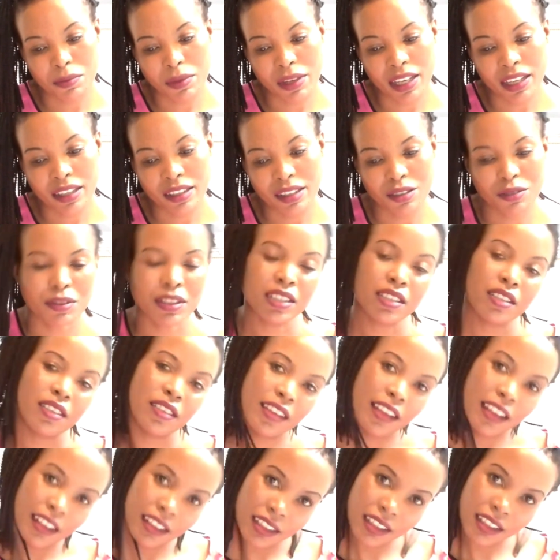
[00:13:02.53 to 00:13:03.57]
expect
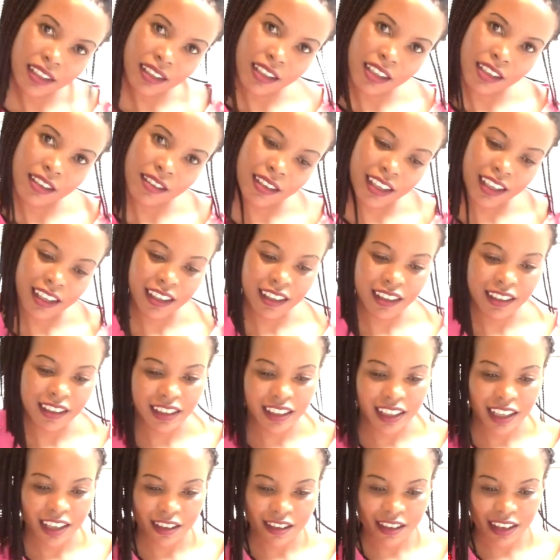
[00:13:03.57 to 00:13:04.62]
once you enter the UK
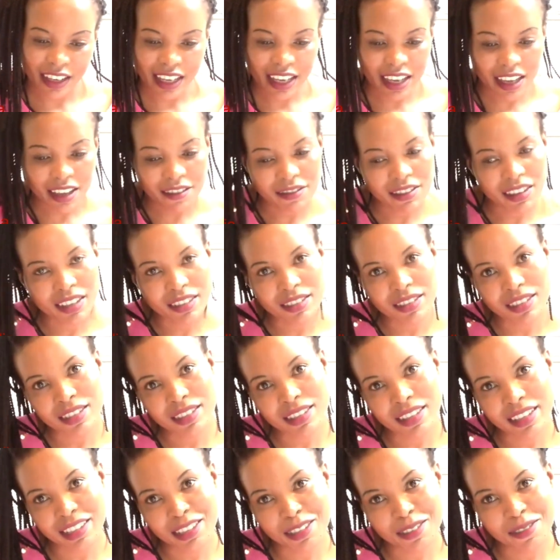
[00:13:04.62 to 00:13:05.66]
on a UK
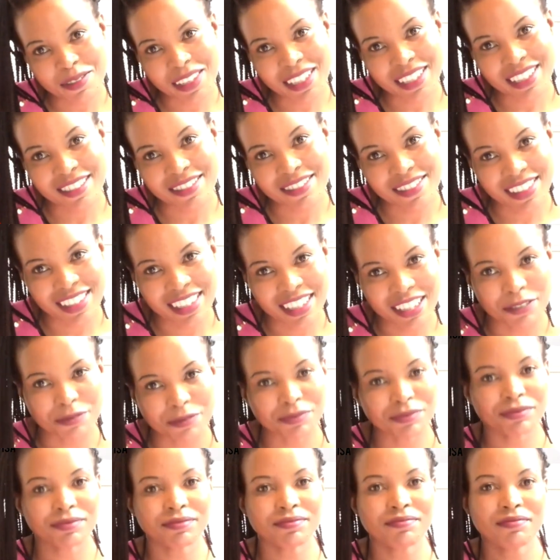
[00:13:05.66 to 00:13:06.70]
fiancé settlement
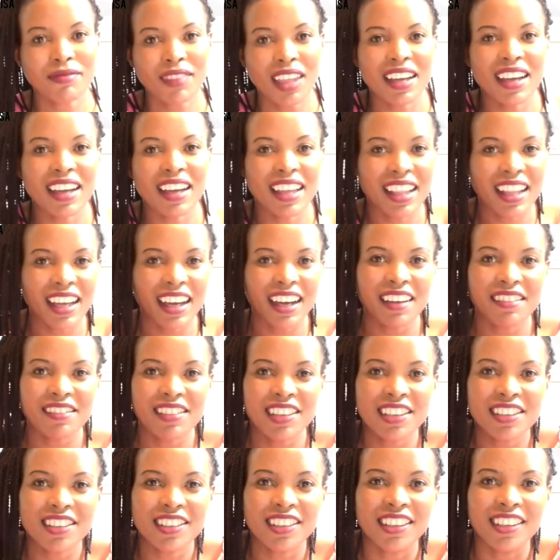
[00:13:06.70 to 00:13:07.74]
visa. I
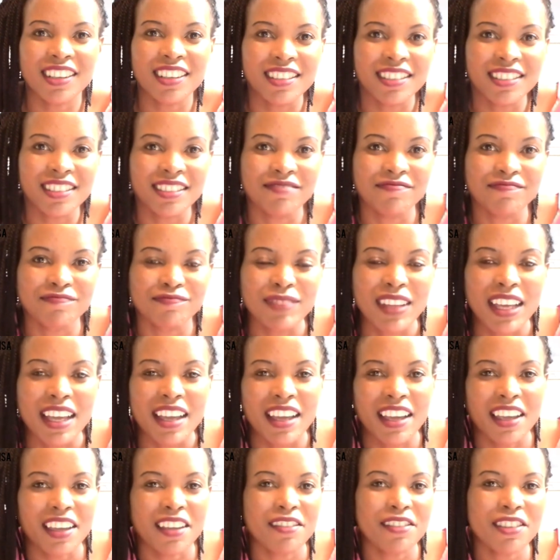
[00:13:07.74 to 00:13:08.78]
love you all.
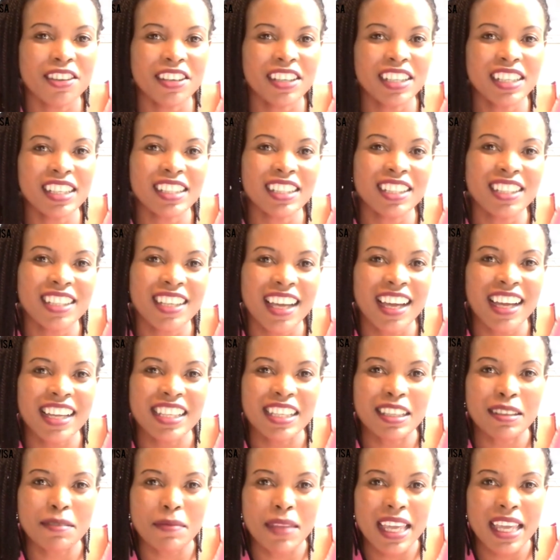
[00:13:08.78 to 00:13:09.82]
If you need
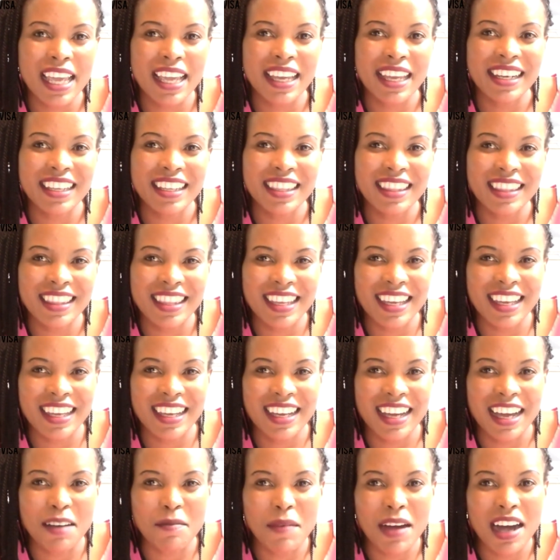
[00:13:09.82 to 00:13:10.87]
to ask me
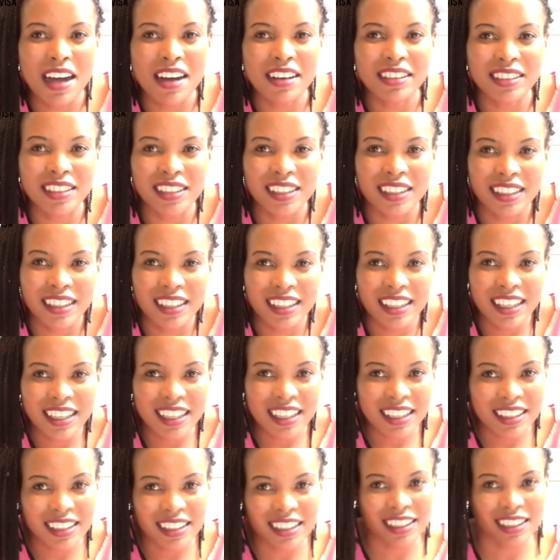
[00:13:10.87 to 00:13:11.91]
anything about
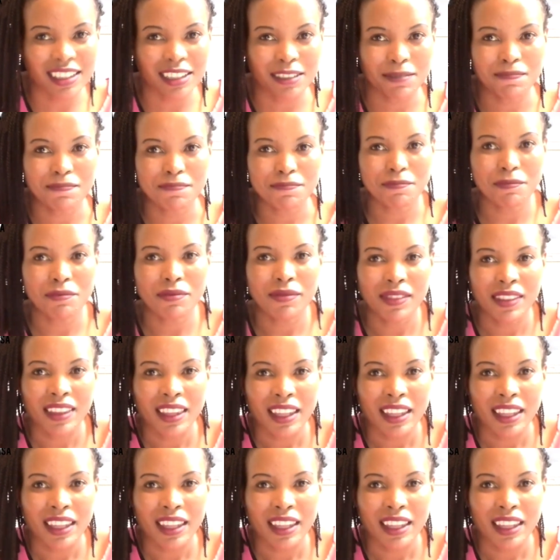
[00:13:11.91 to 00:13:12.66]
this,